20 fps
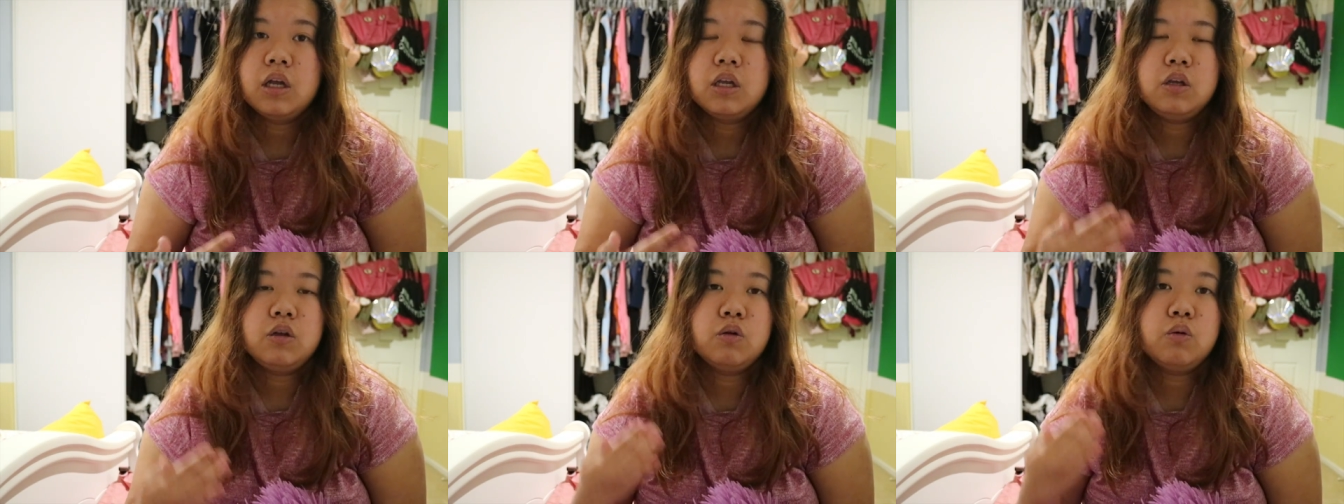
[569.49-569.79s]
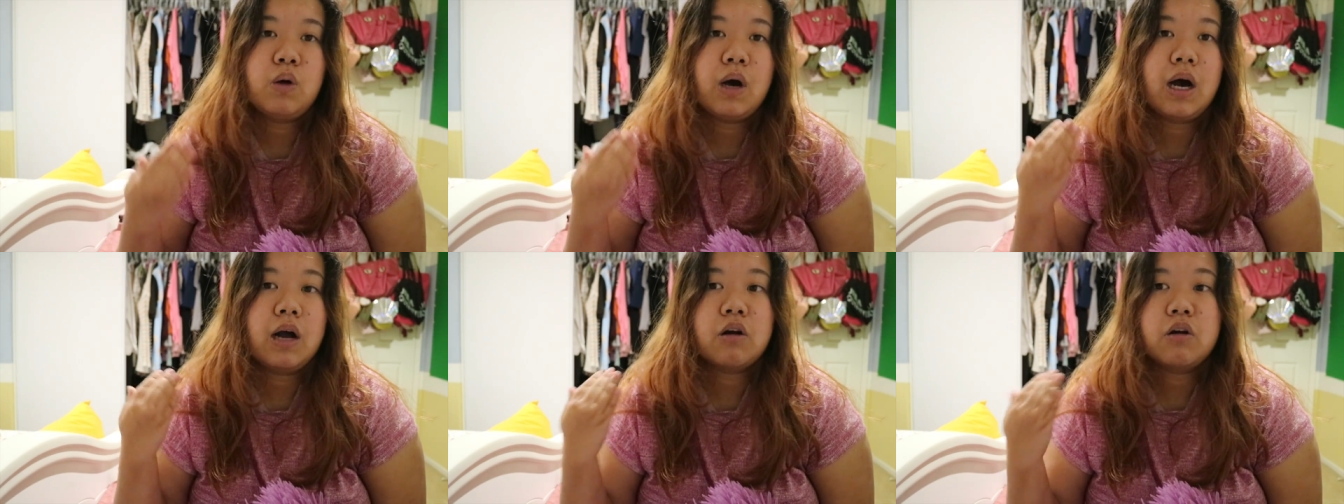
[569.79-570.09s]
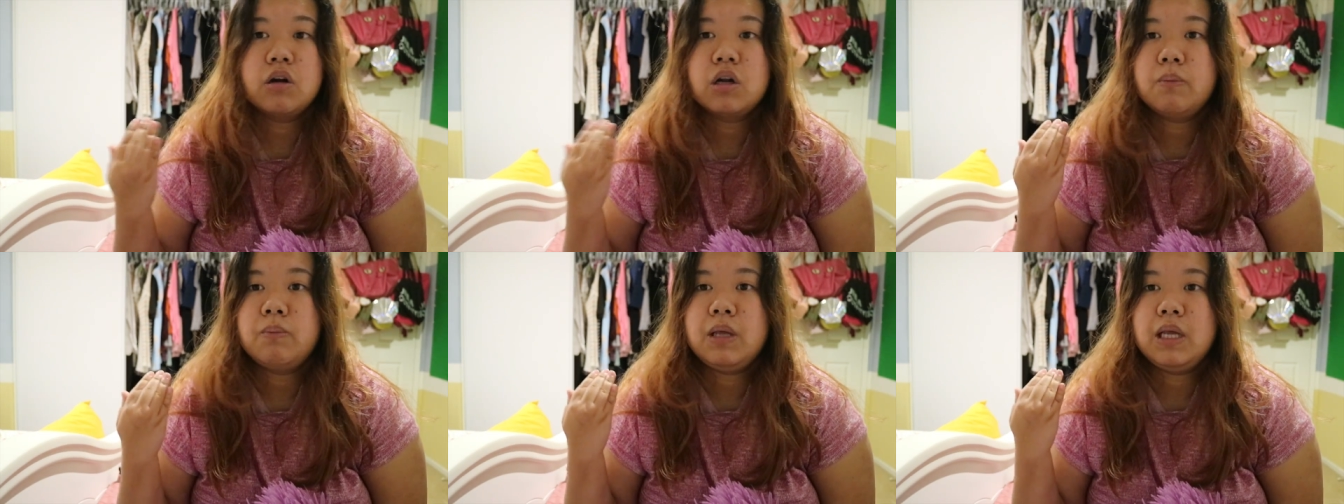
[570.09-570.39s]
you are
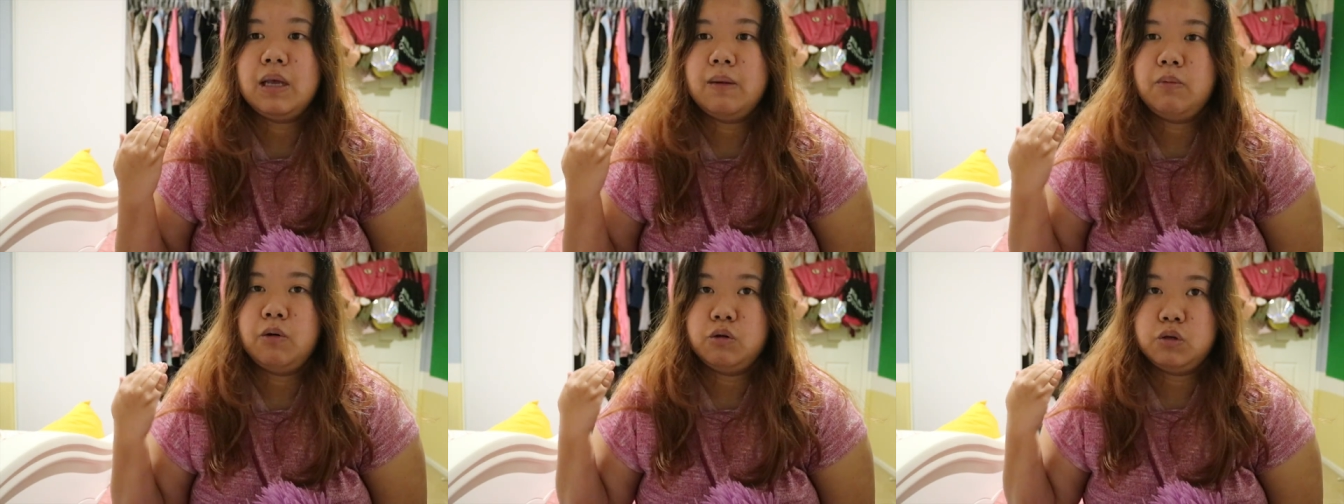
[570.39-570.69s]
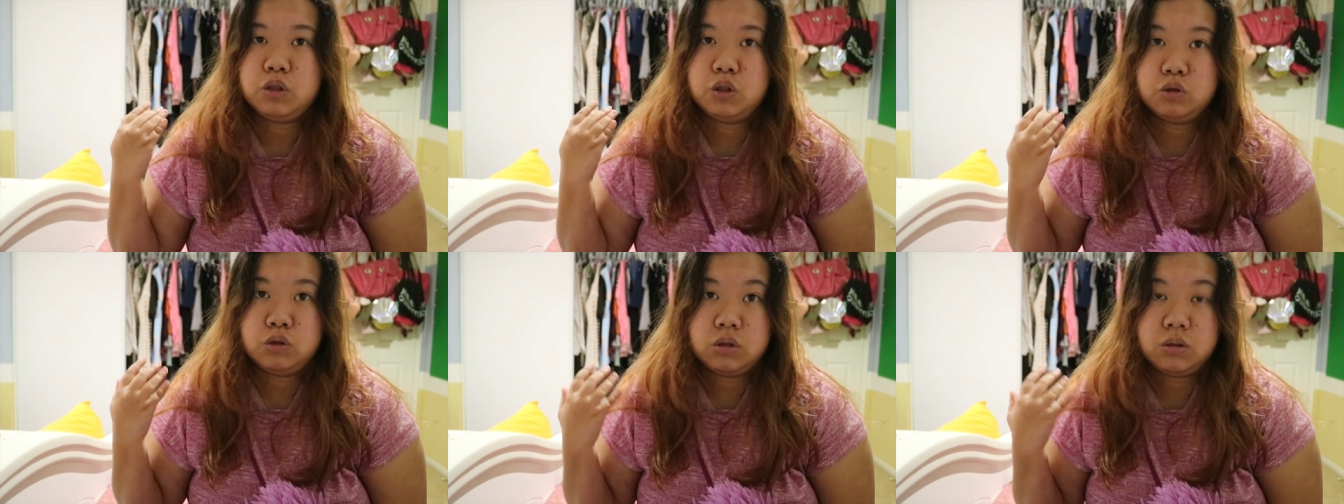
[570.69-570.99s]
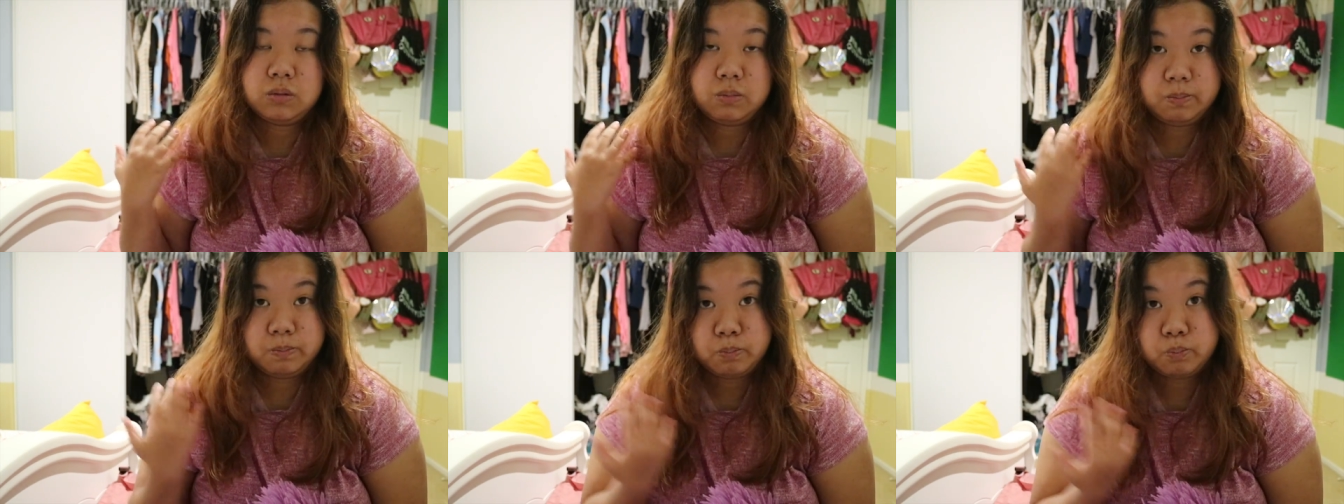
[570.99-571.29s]
gonna be able to
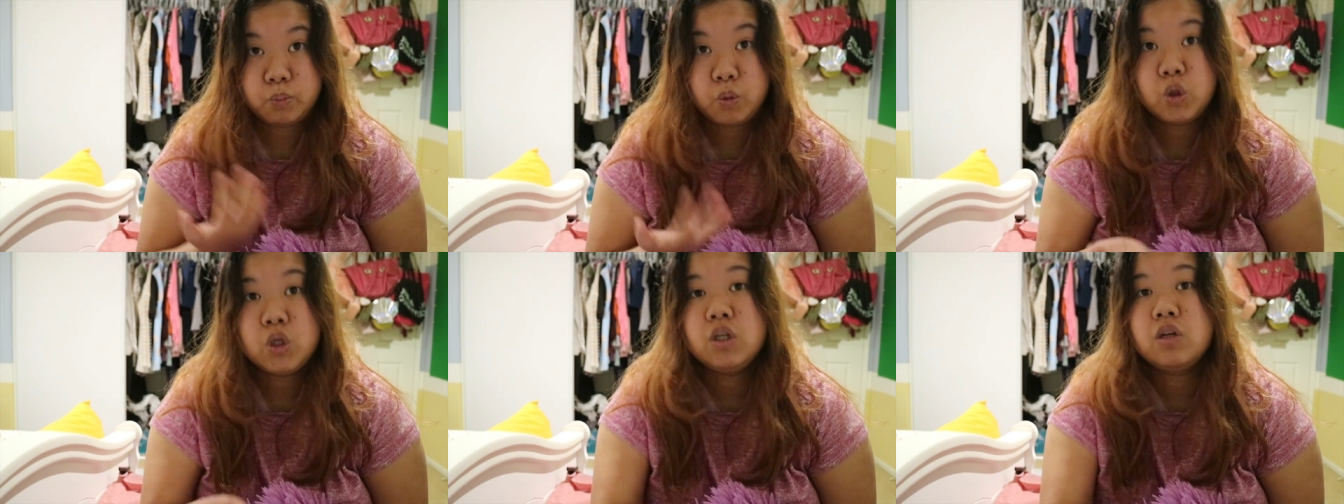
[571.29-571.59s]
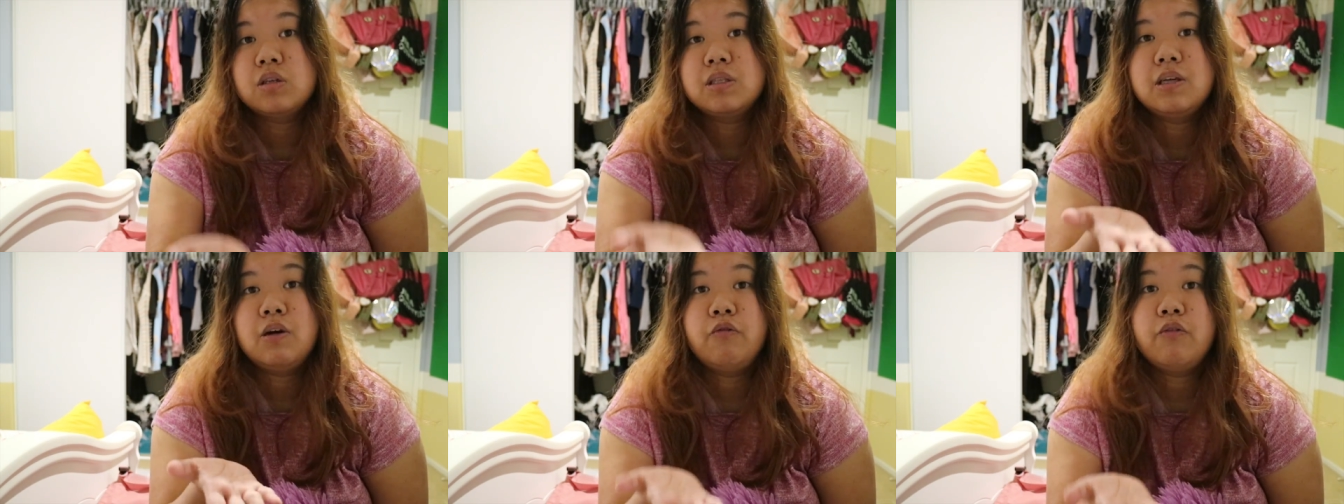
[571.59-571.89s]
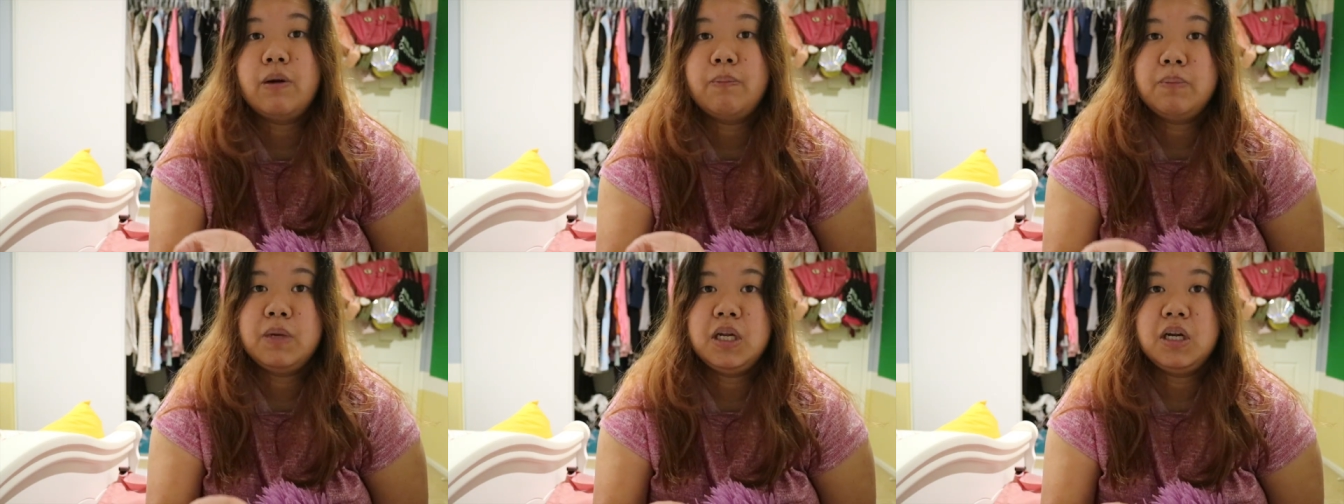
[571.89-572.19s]
put
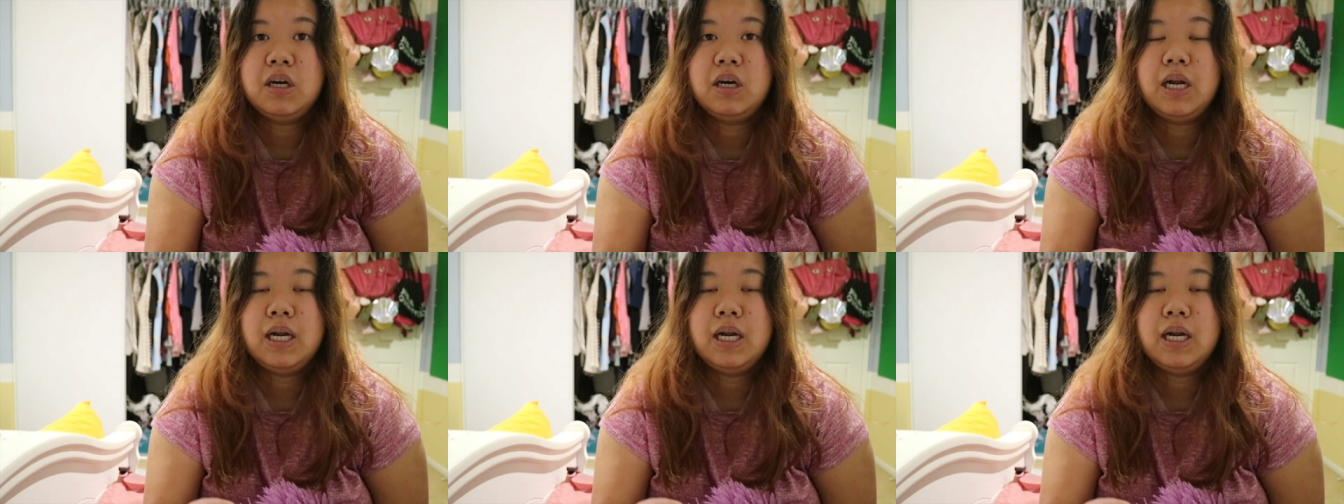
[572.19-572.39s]
yourself up there